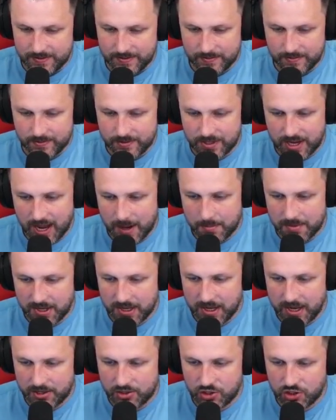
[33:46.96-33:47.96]
Time to
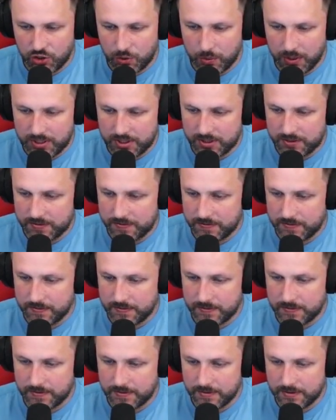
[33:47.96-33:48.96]
get to it.
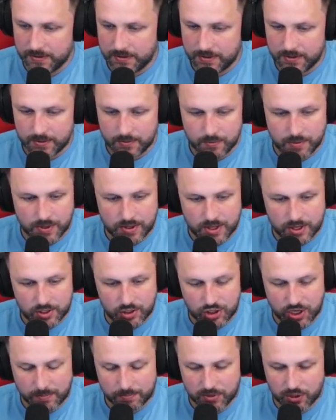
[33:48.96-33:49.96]
When the
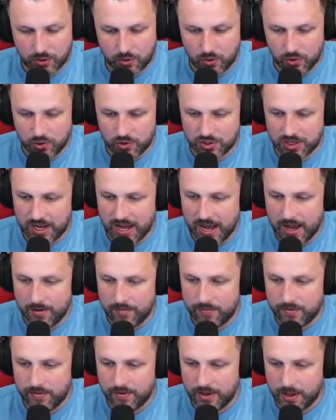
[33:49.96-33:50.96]
chapter goes
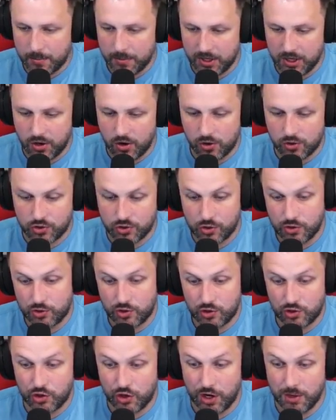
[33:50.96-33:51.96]
live, I'll be also
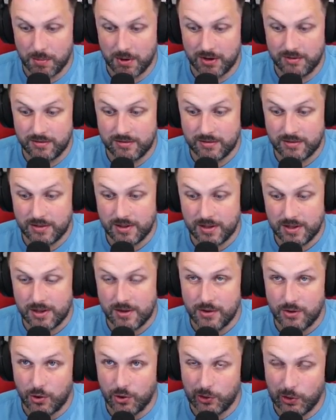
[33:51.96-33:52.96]
streaming
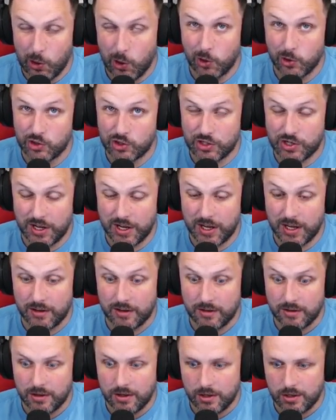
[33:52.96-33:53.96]
on launch day.
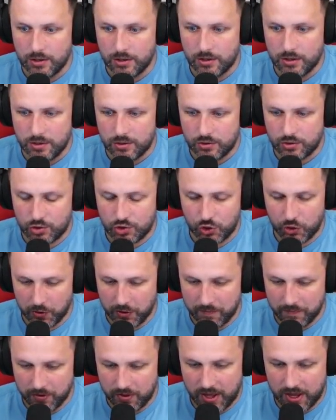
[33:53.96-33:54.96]
So tune
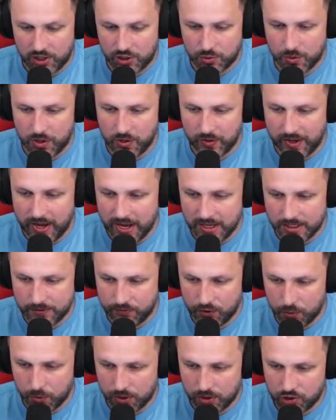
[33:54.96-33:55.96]
in for that as well, guys, if
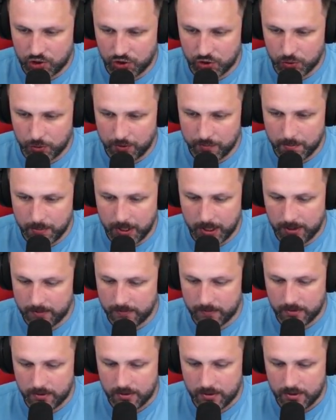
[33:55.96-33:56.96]
you want to chill with me.
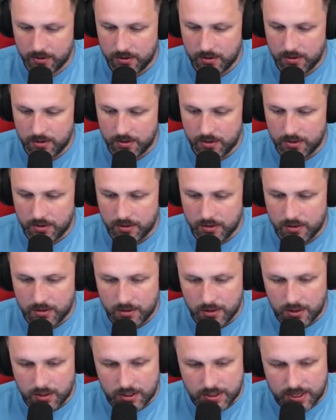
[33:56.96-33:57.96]

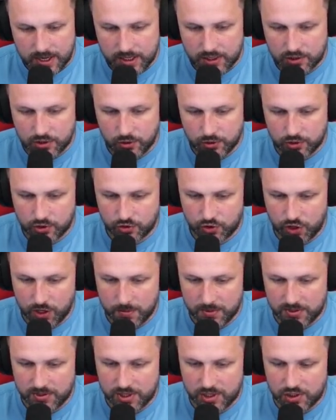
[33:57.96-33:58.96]
Nice long
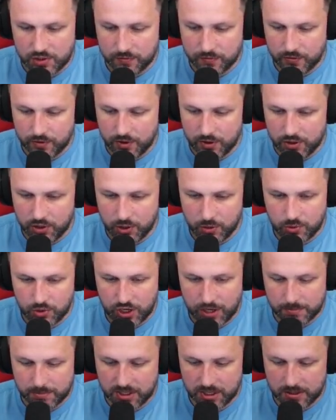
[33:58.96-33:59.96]
streaming session for the new
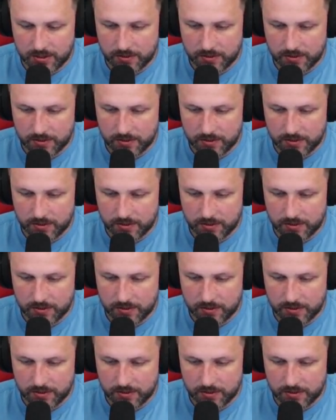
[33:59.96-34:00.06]
chapter.